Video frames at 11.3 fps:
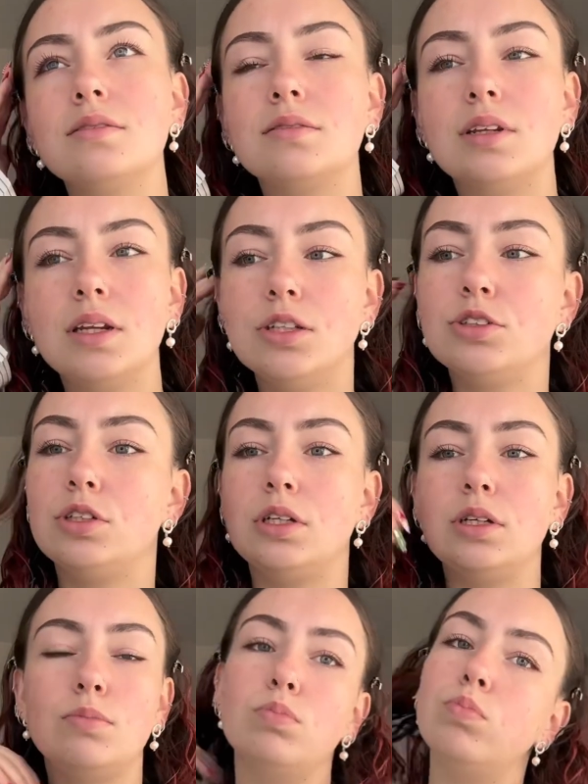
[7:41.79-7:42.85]

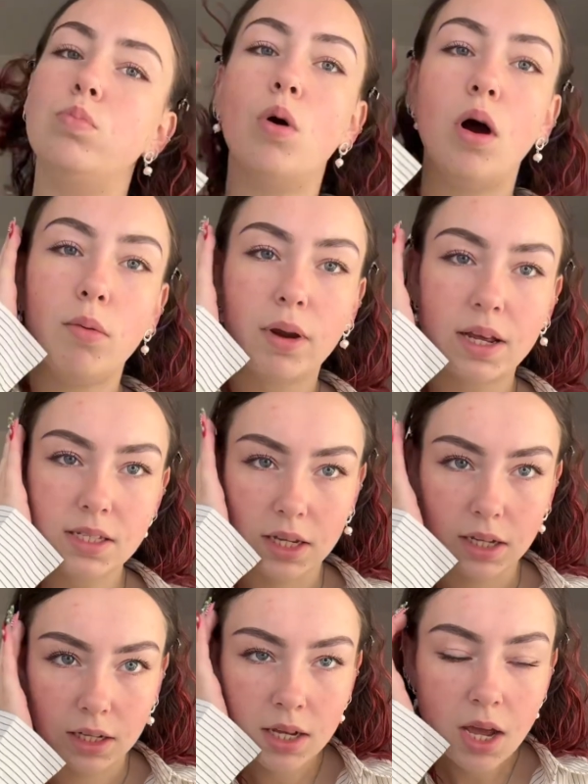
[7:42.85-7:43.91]
literally what a
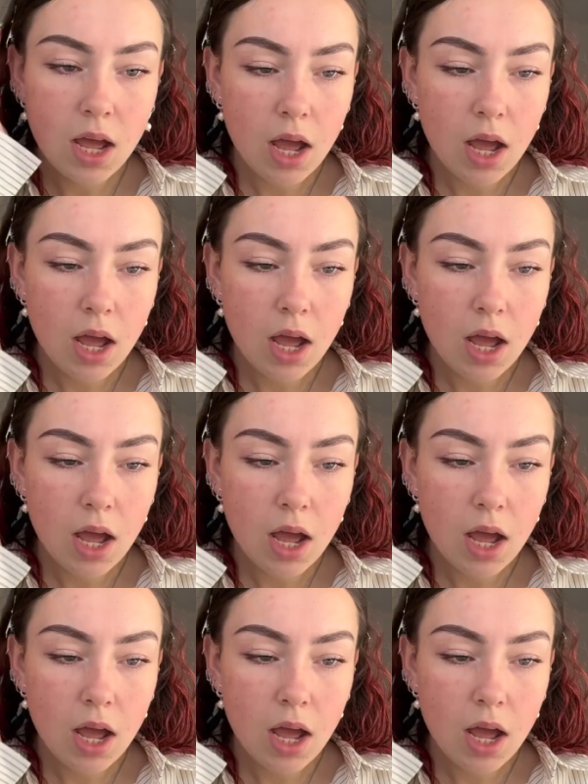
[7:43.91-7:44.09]
blessing.